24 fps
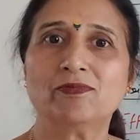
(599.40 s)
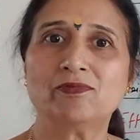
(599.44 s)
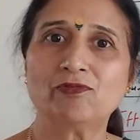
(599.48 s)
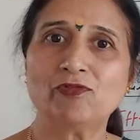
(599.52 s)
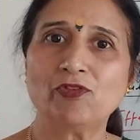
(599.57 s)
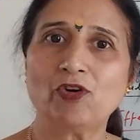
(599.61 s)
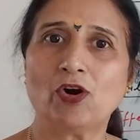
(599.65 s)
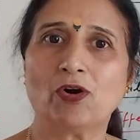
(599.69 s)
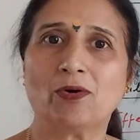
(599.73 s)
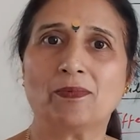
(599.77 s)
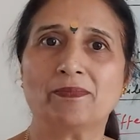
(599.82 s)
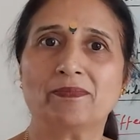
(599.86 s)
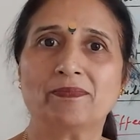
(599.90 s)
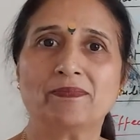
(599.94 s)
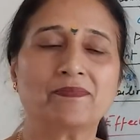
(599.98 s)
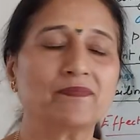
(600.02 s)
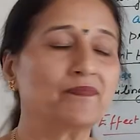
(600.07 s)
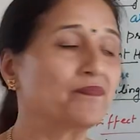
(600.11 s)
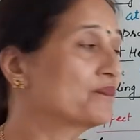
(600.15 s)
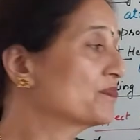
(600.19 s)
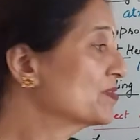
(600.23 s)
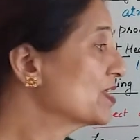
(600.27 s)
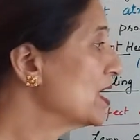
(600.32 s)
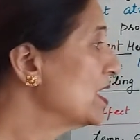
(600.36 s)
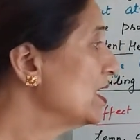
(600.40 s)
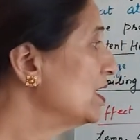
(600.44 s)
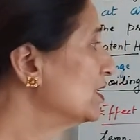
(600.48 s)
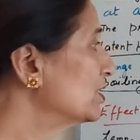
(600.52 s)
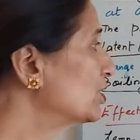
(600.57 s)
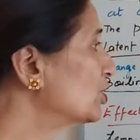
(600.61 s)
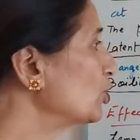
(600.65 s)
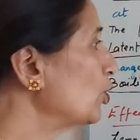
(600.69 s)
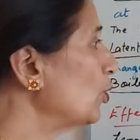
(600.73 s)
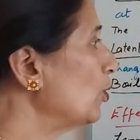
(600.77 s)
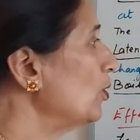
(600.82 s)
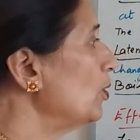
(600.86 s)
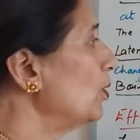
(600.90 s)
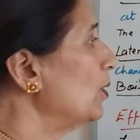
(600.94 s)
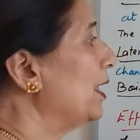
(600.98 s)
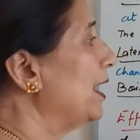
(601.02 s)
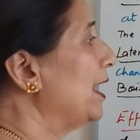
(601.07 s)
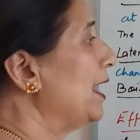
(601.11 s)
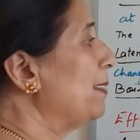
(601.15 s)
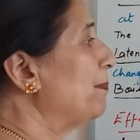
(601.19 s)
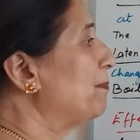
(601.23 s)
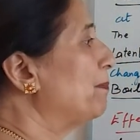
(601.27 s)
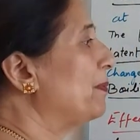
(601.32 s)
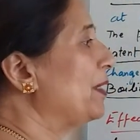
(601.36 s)
form. So
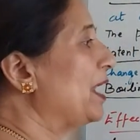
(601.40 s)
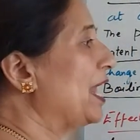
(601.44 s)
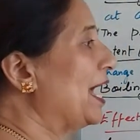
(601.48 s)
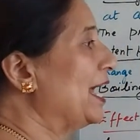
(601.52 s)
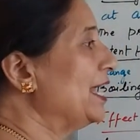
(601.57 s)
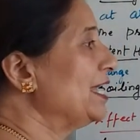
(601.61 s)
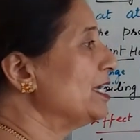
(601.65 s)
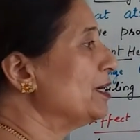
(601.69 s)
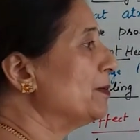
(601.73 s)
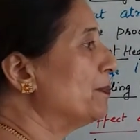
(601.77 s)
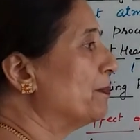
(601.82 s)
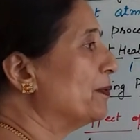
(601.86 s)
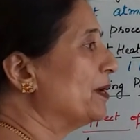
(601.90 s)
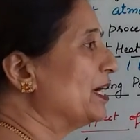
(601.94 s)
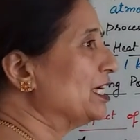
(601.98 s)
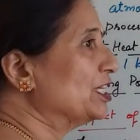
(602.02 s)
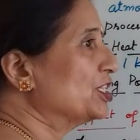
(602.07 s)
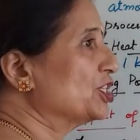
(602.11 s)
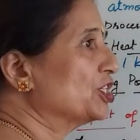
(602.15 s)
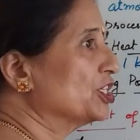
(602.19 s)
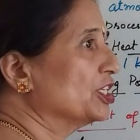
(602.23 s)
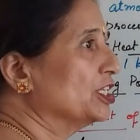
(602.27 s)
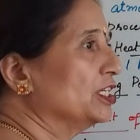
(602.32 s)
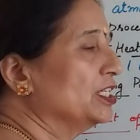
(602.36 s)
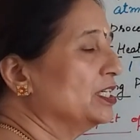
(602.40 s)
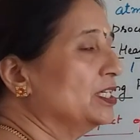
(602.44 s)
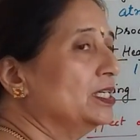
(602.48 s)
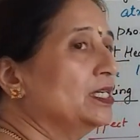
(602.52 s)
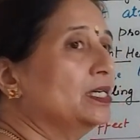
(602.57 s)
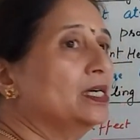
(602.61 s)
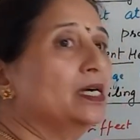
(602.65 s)
applying pressure